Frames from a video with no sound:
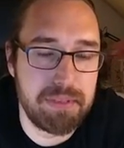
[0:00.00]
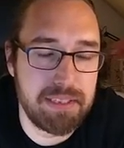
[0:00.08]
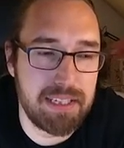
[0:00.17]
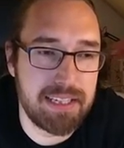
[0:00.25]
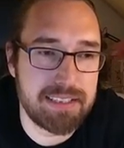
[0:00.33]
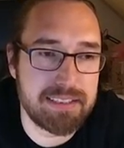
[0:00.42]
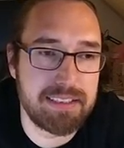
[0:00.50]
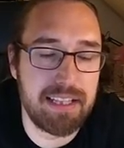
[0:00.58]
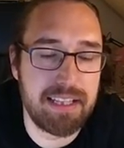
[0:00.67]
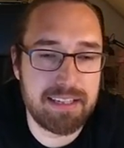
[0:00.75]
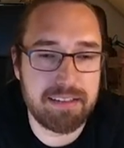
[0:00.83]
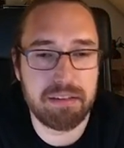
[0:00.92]
been asked
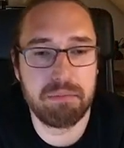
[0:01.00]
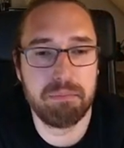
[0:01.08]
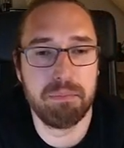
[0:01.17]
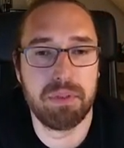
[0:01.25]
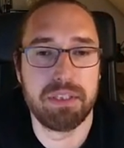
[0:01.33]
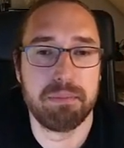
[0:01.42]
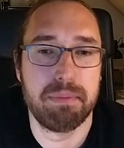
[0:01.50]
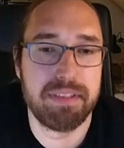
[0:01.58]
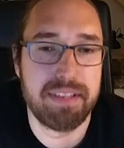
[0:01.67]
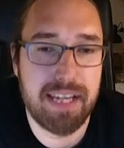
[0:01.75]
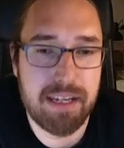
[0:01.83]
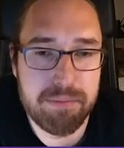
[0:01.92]
like
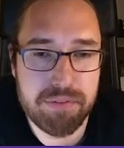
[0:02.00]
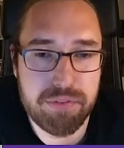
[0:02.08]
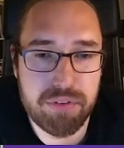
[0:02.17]
multiple times